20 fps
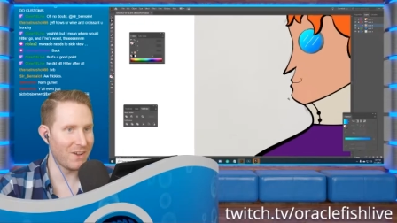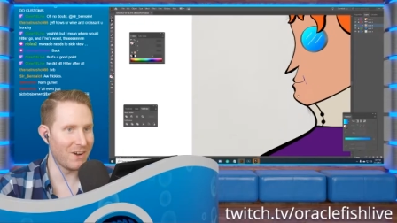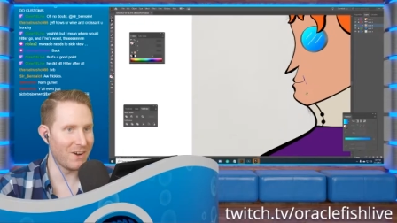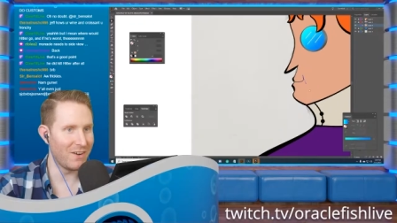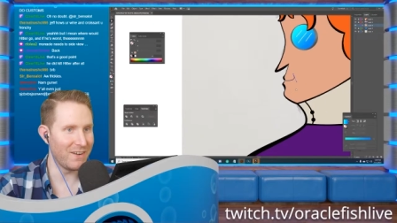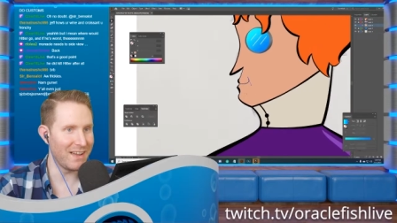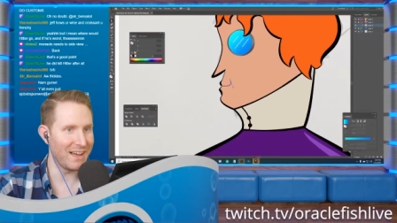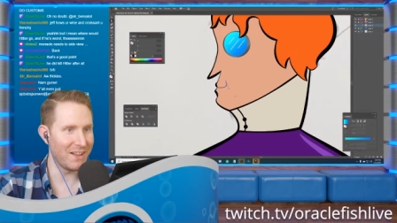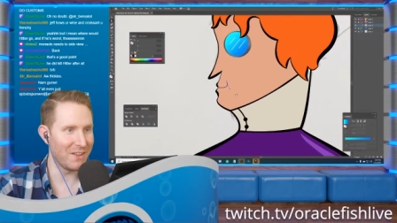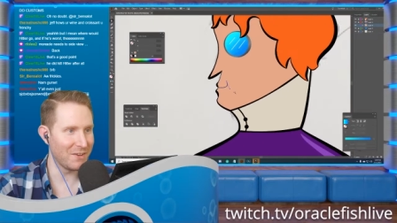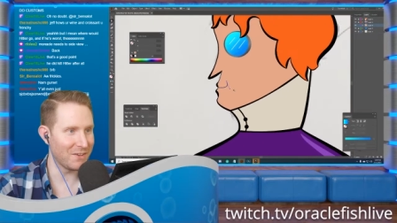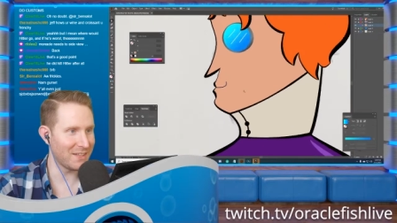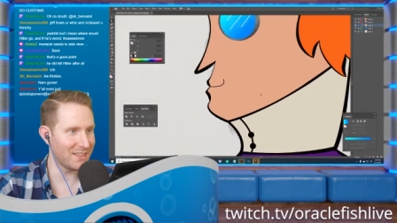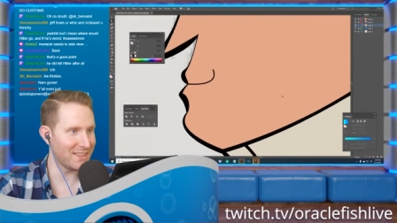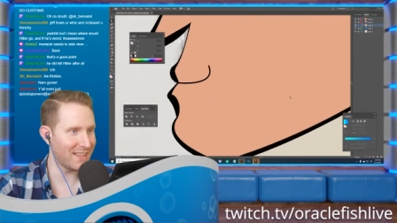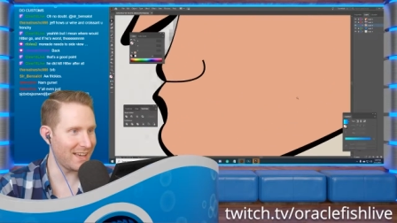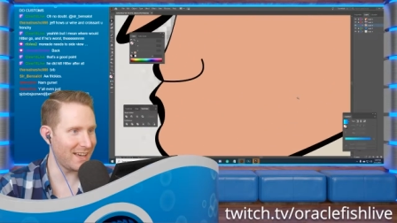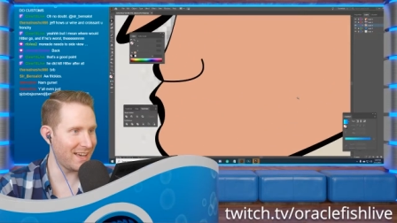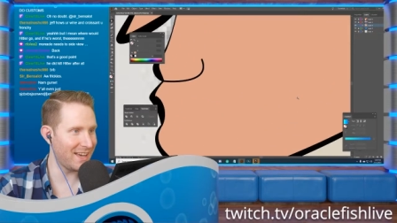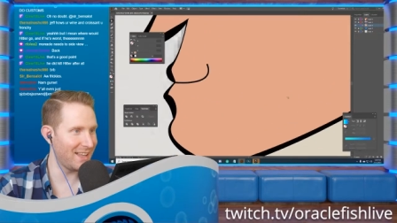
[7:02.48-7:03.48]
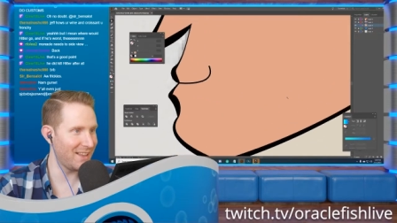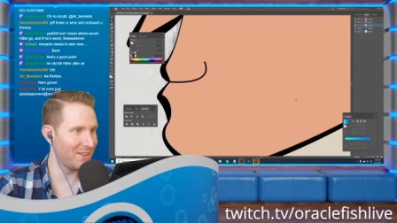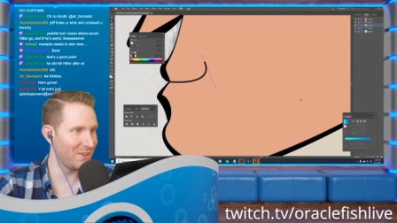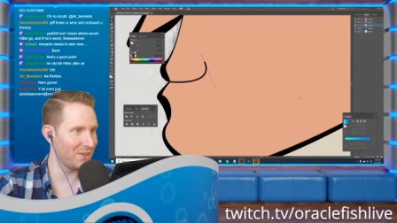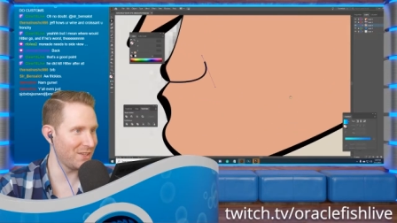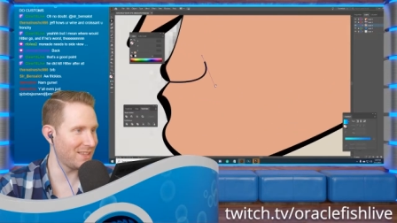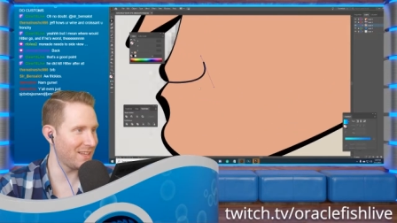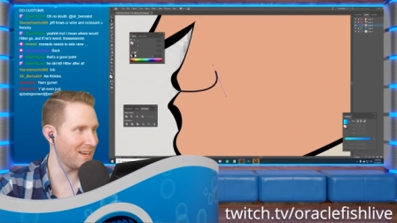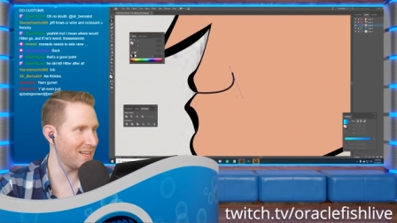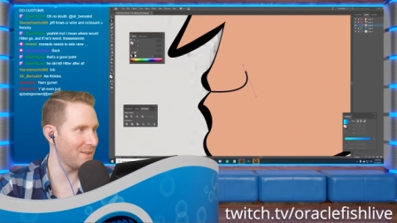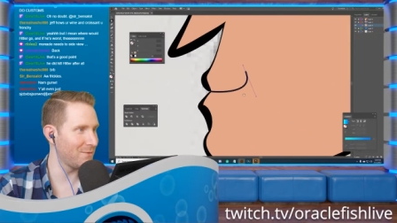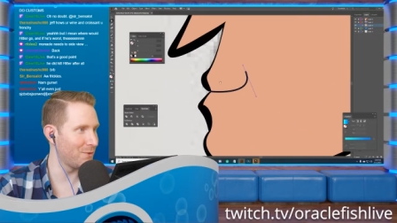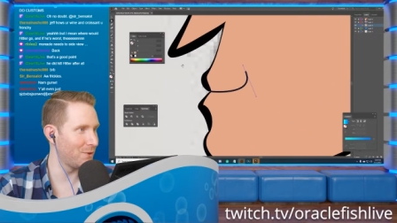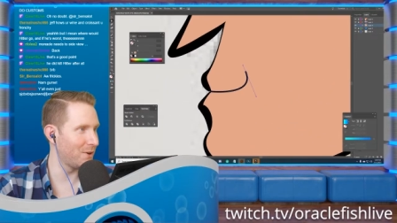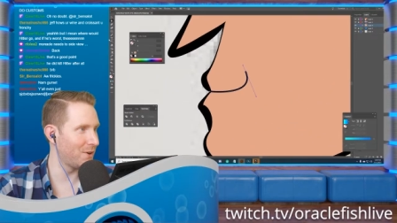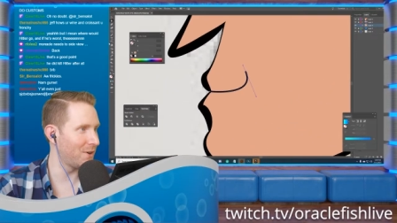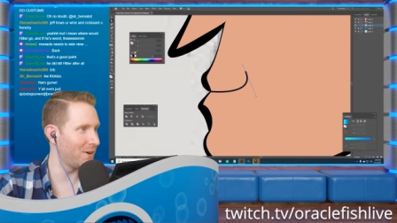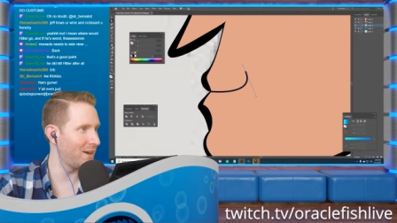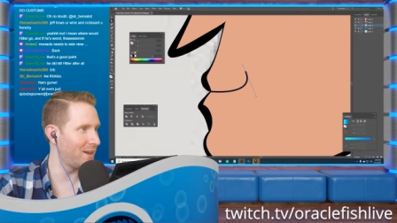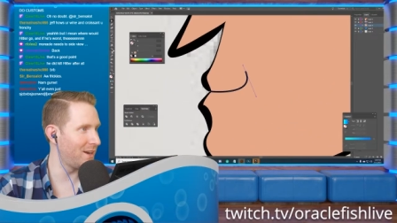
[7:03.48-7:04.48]
yeah, look at that. Look at that evil
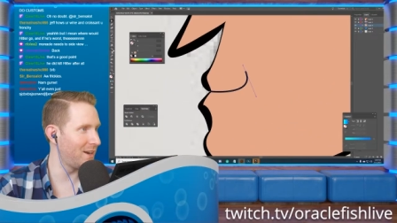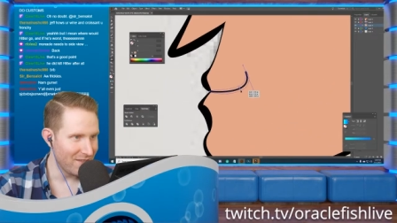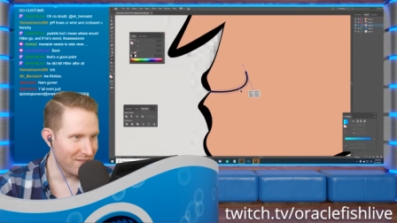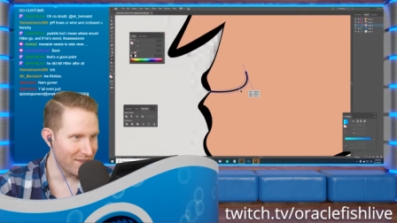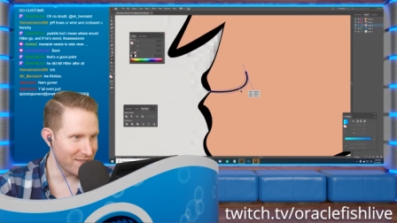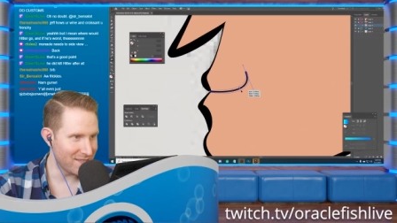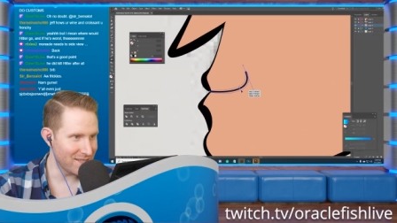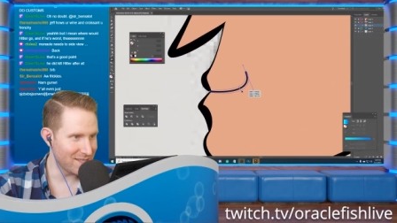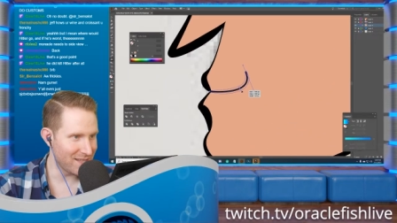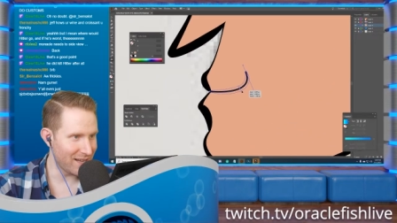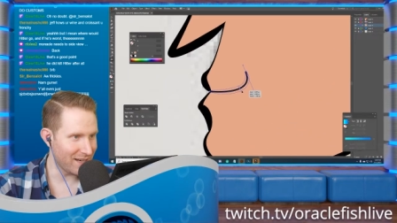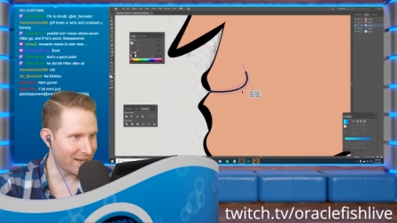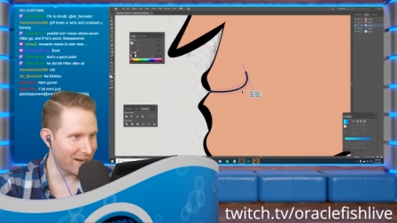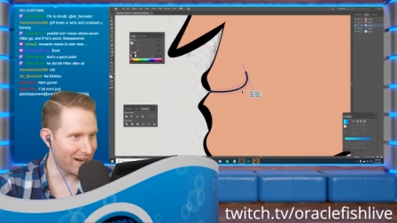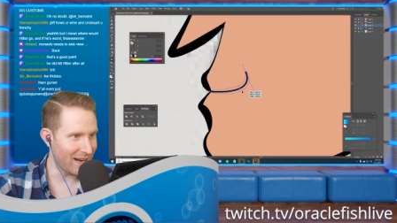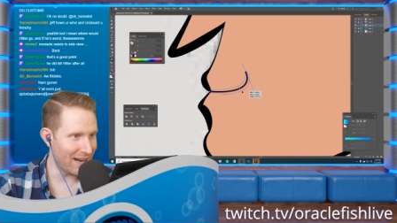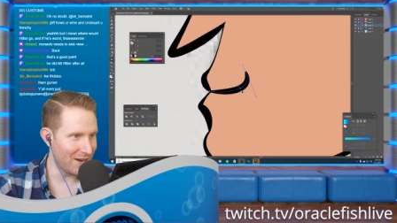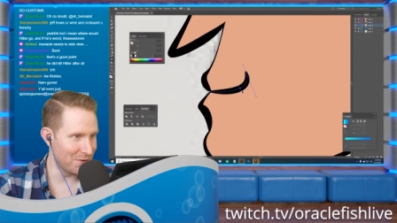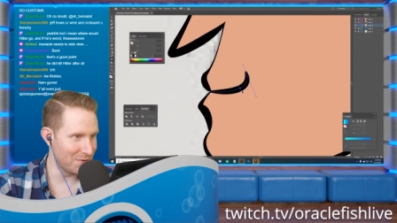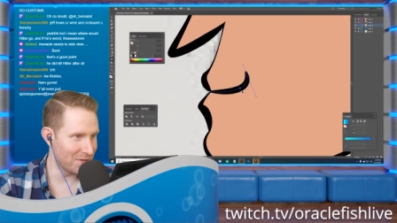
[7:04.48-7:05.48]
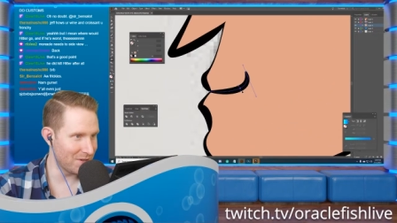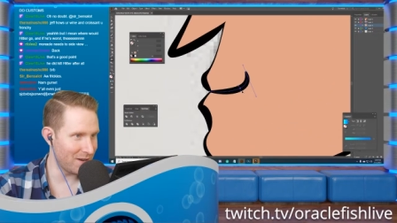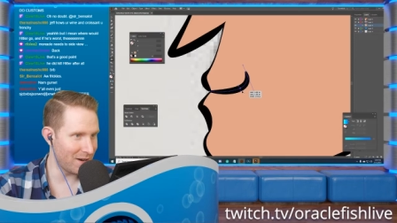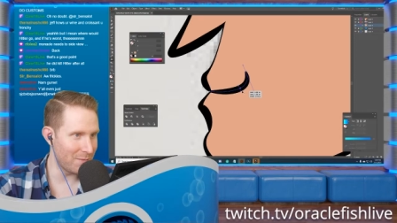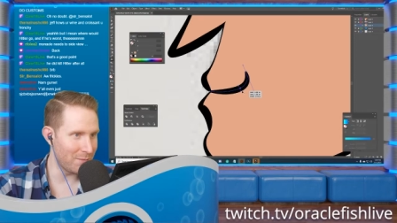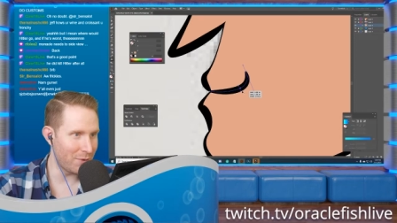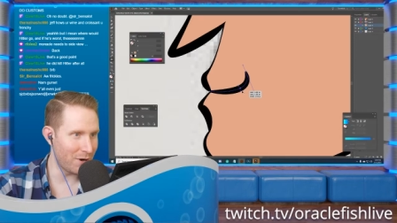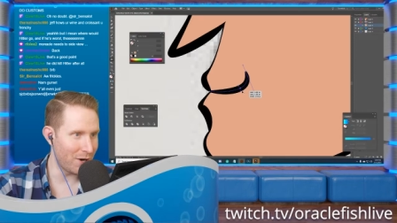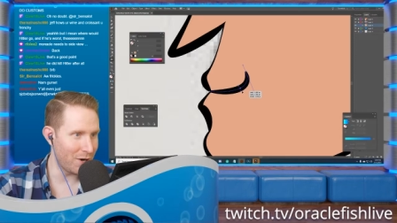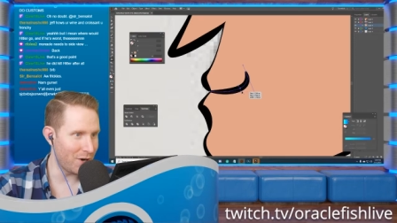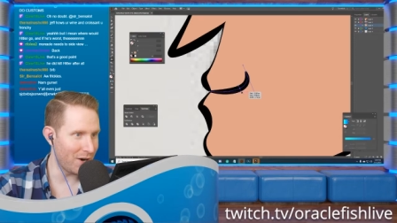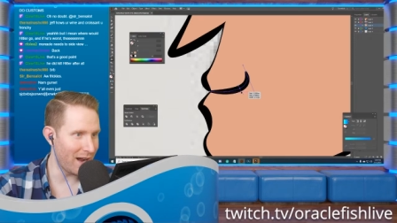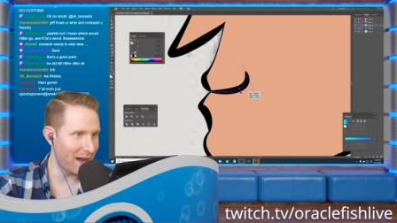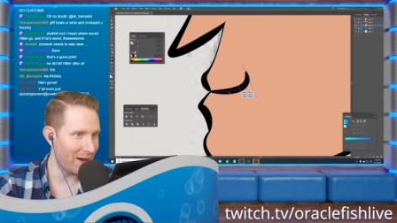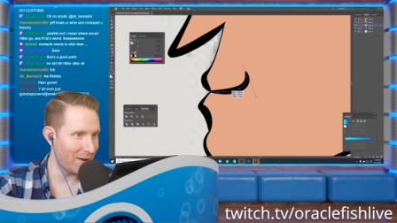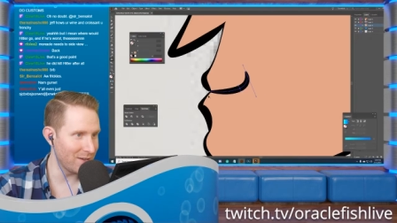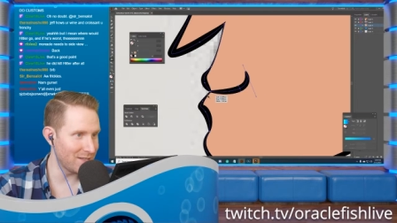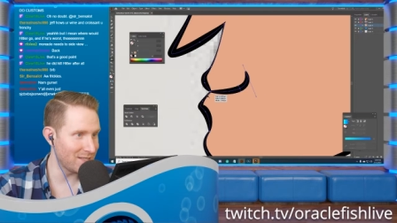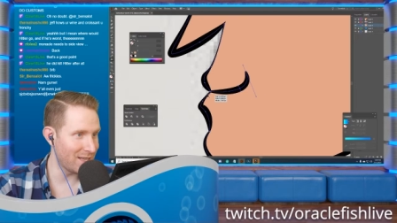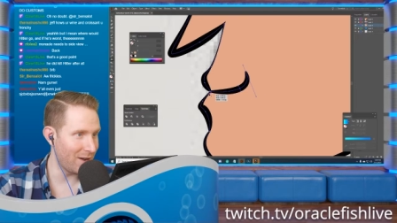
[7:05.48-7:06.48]
grin. This is like a guy who's gonna burn your
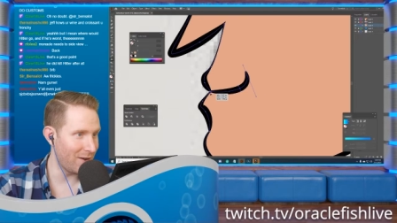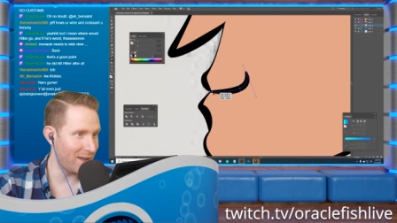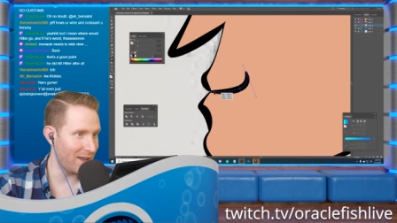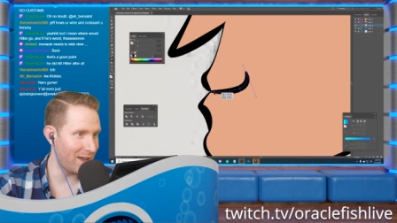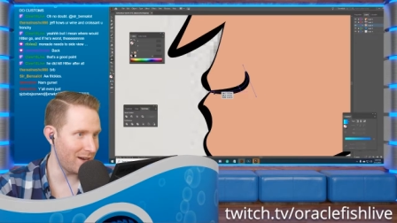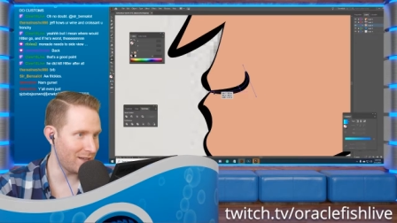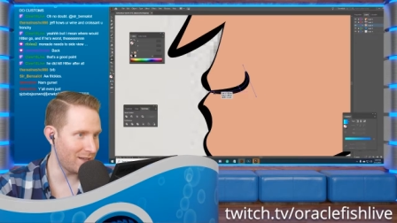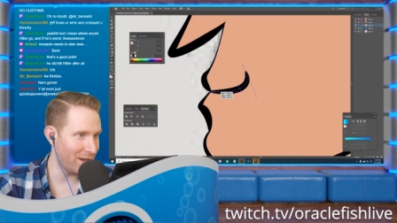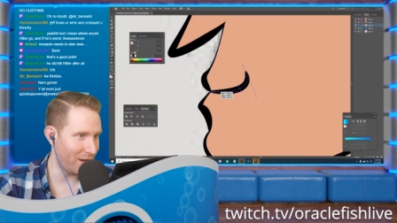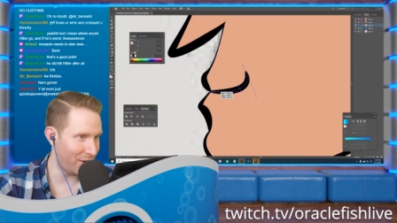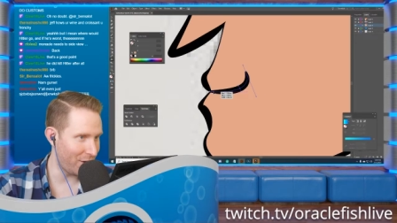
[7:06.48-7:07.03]
house down and kick your